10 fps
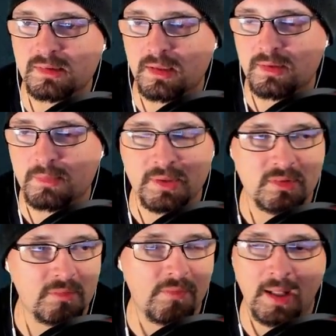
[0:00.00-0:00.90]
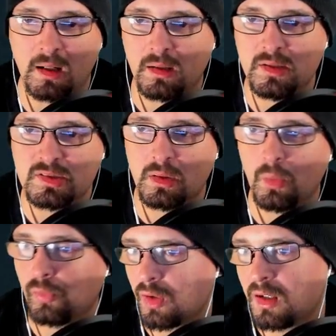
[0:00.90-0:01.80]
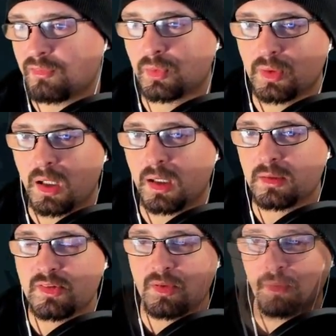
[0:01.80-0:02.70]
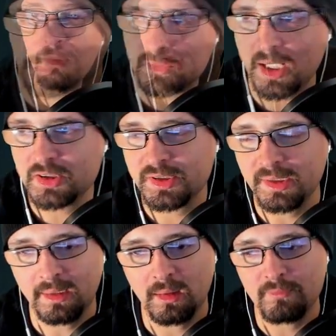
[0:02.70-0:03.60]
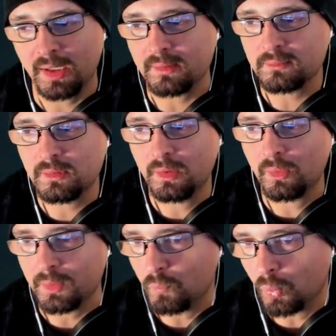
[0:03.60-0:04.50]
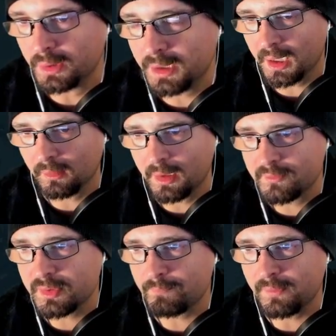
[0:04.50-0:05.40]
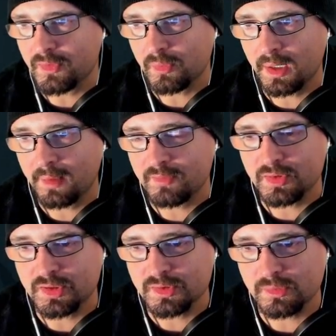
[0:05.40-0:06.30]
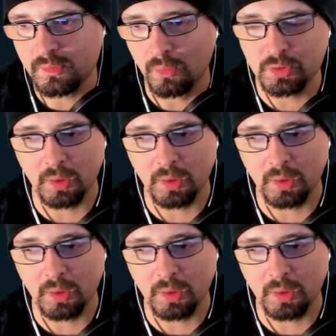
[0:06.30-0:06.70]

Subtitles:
It just depends if the area is closed off or not. So as you see now, I've literally one left, and so now I have to just try to